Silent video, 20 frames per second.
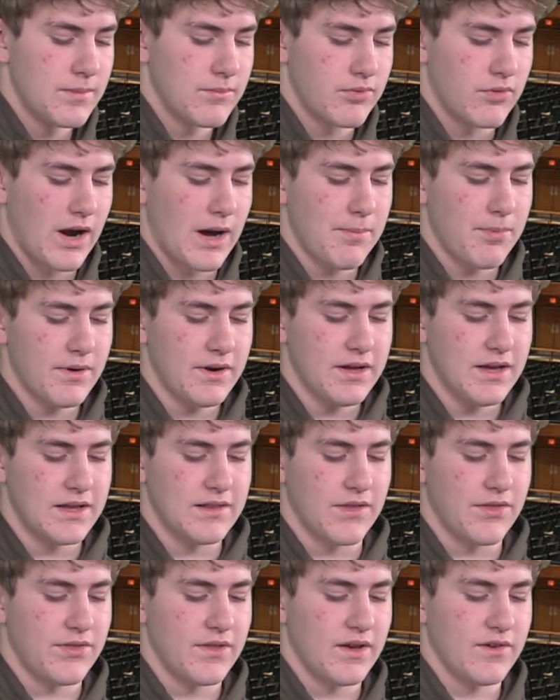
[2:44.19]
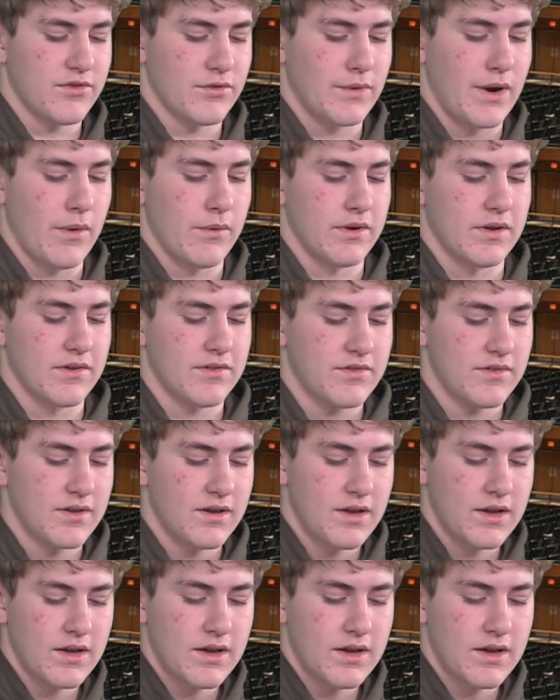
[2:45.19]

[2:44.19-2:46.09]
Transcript: property, and the things around us.